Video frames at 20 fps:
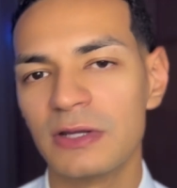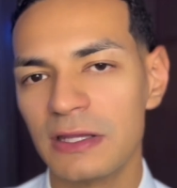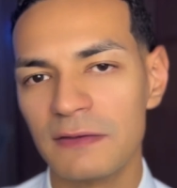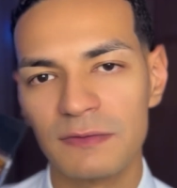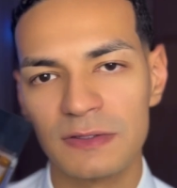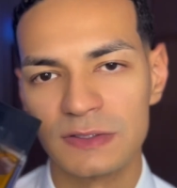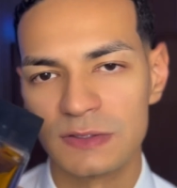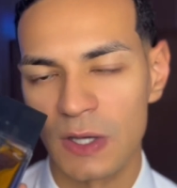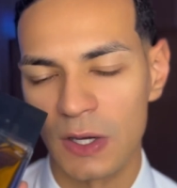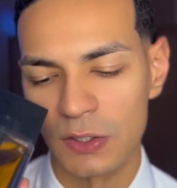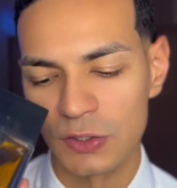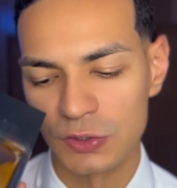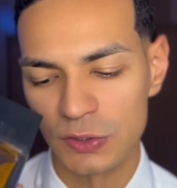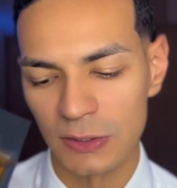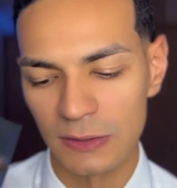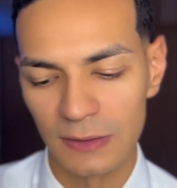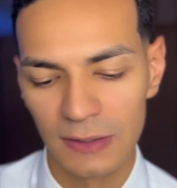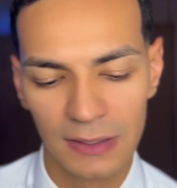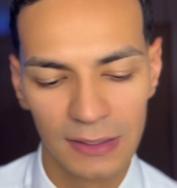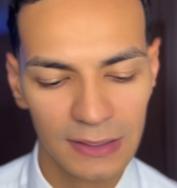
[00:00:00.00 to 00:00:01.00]
even touch
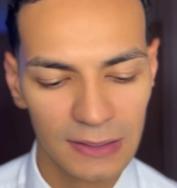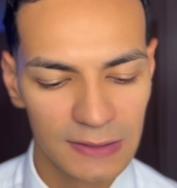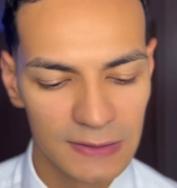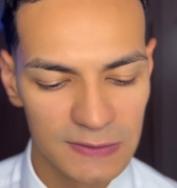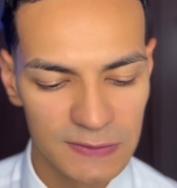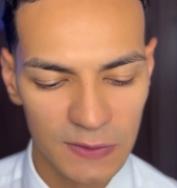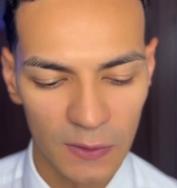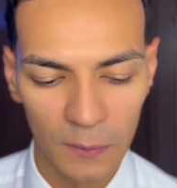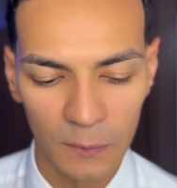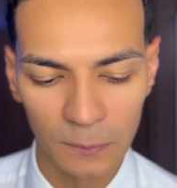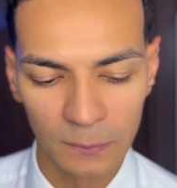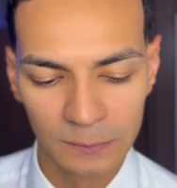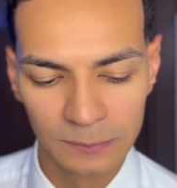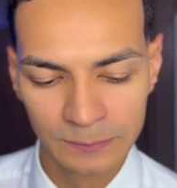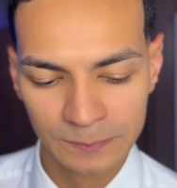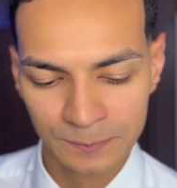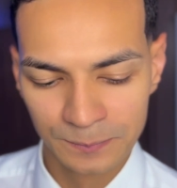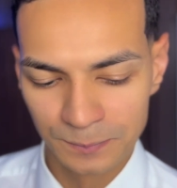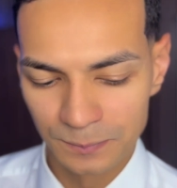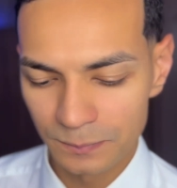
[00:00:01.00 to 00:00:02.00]
it. So
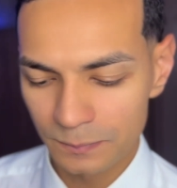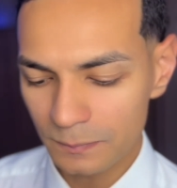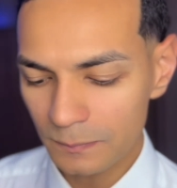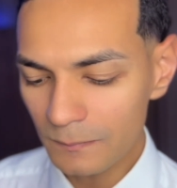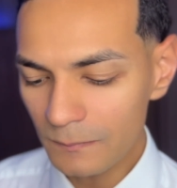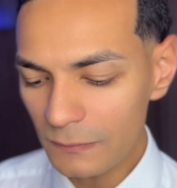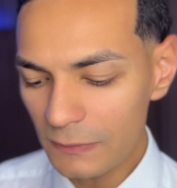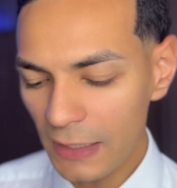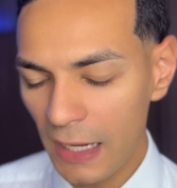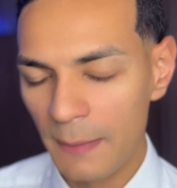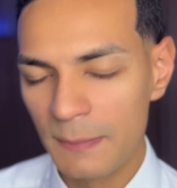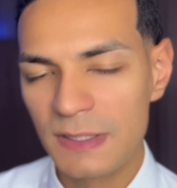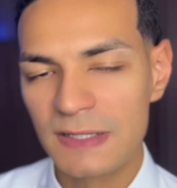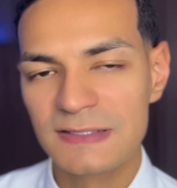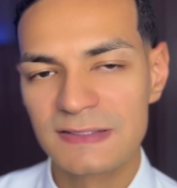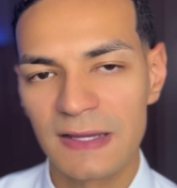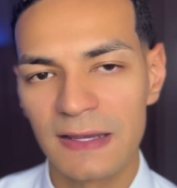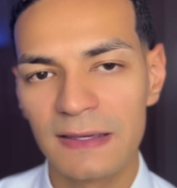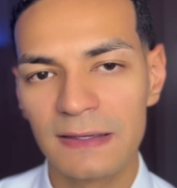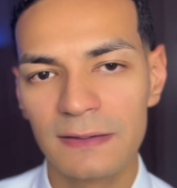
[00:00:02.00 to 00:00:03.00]
I'm
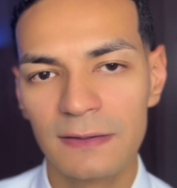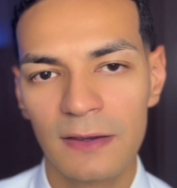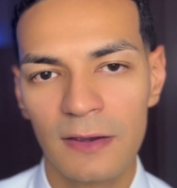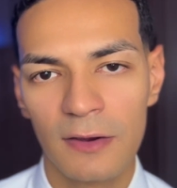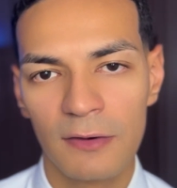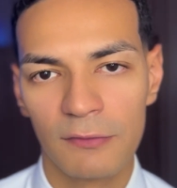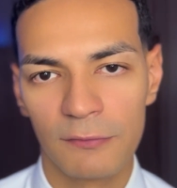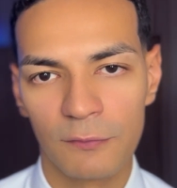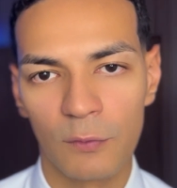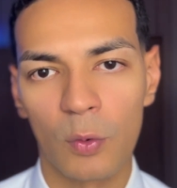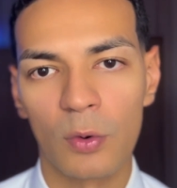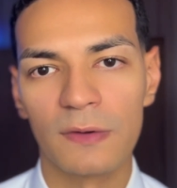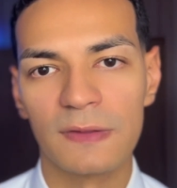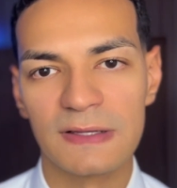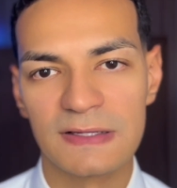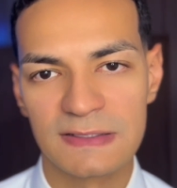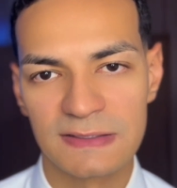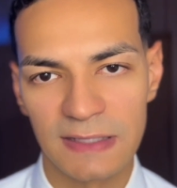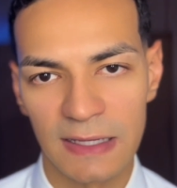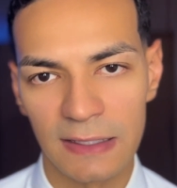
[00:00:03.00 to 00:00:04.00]
just saying, for
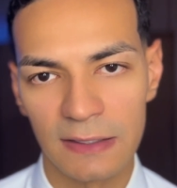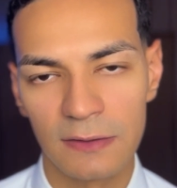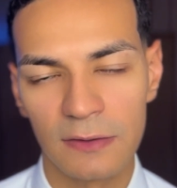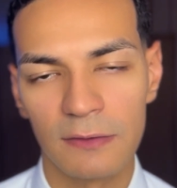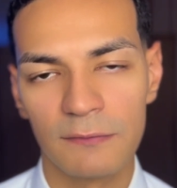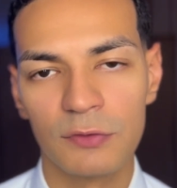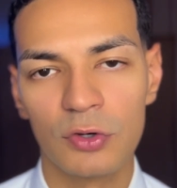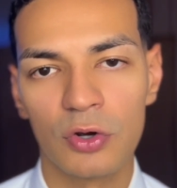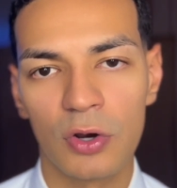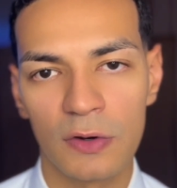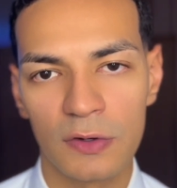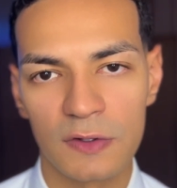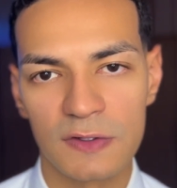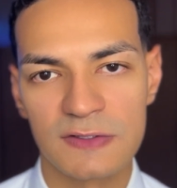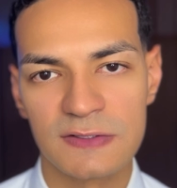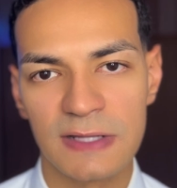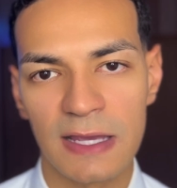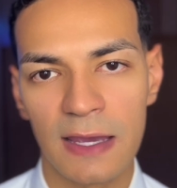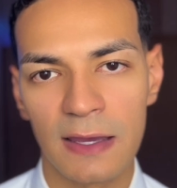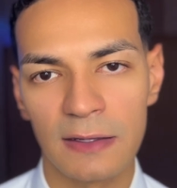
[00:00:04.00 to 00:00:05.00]
the sake of your
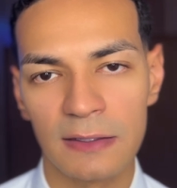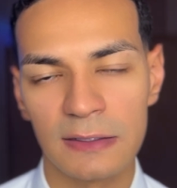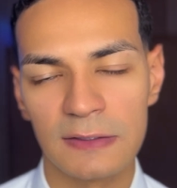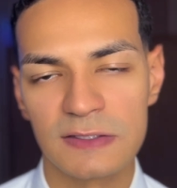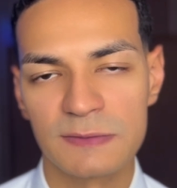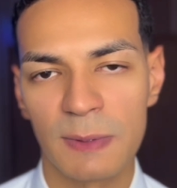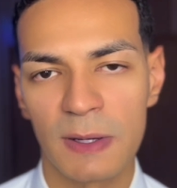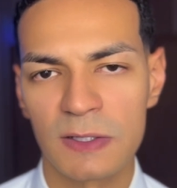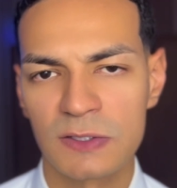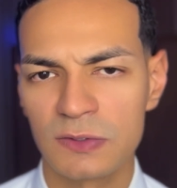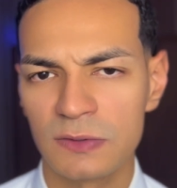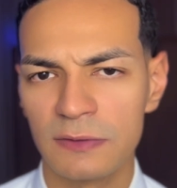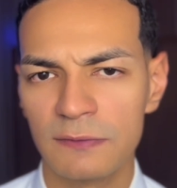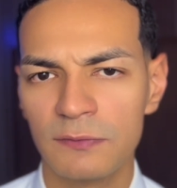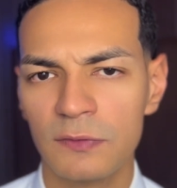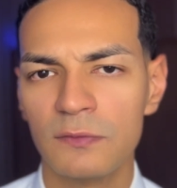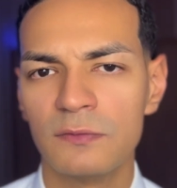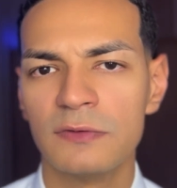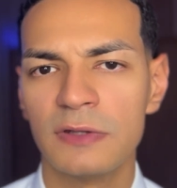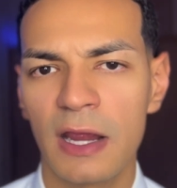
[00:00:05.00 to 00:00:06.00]
understanding, especially
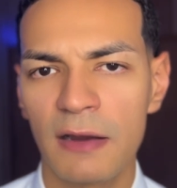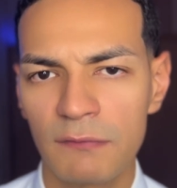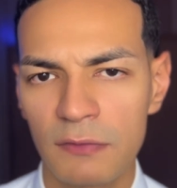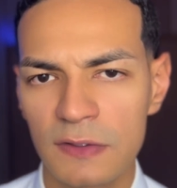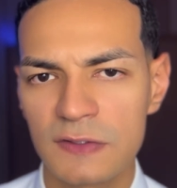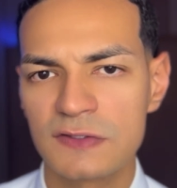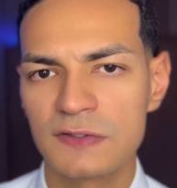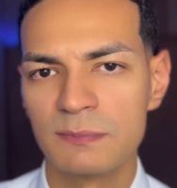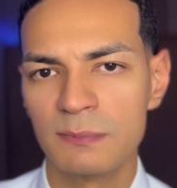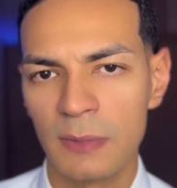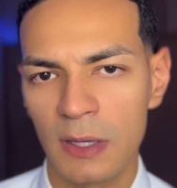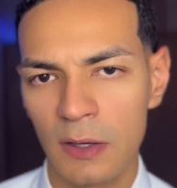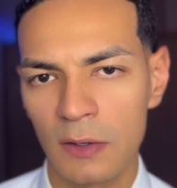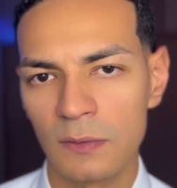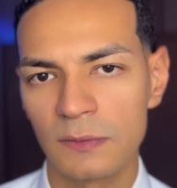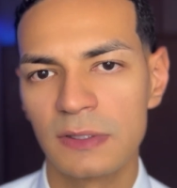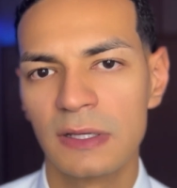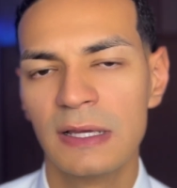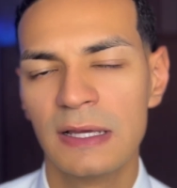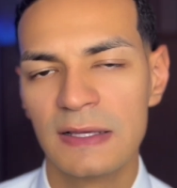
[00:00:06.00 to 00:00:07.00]
if you've never
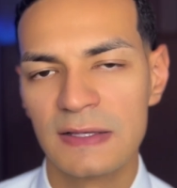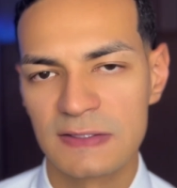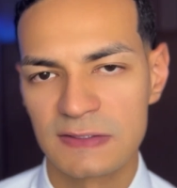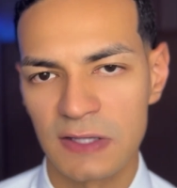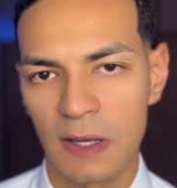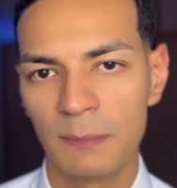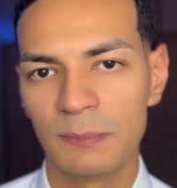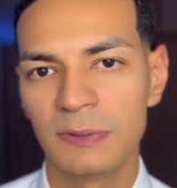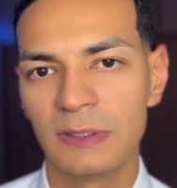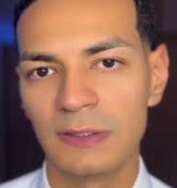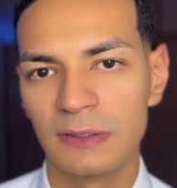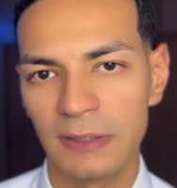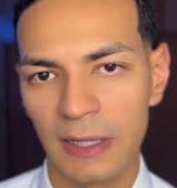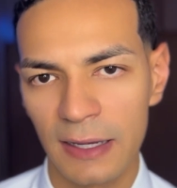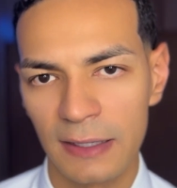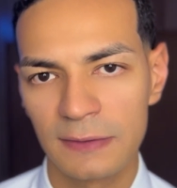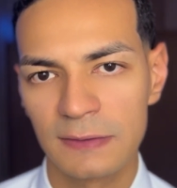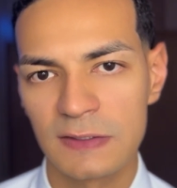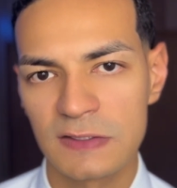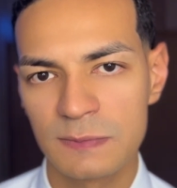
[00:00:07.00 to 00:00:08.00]
smelled something
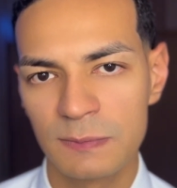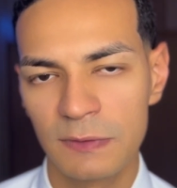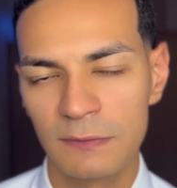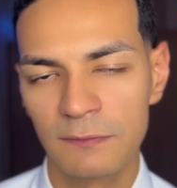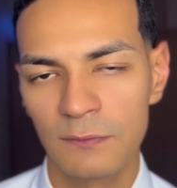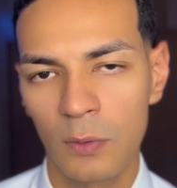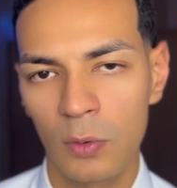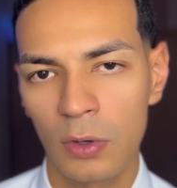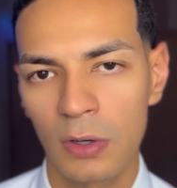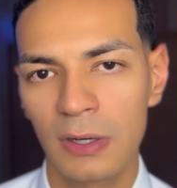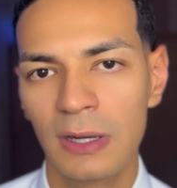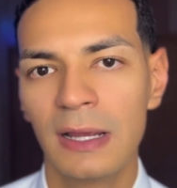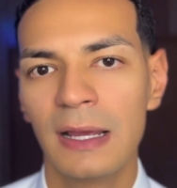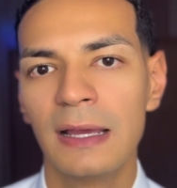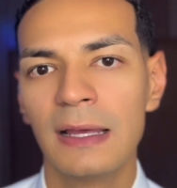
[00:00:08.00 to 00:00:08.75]
like this before,